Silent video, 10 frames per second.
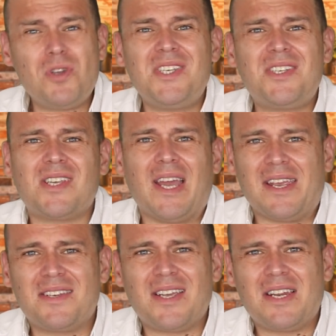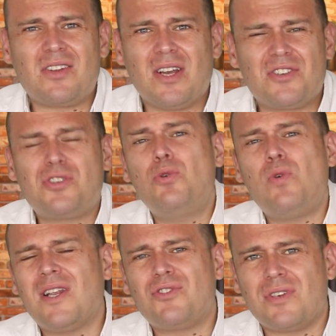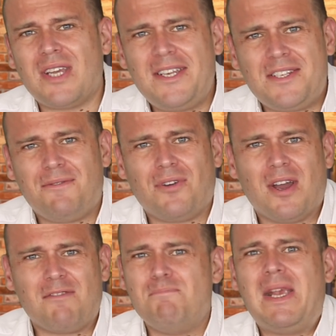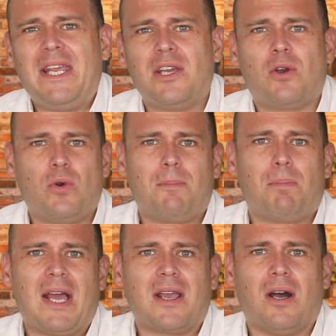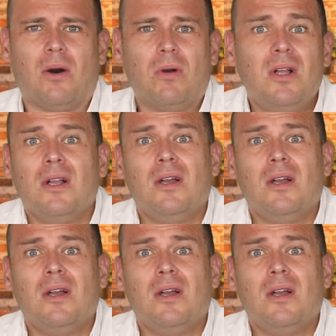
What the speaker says: What's he saying? He's saying there's like a 285 million quid black hole.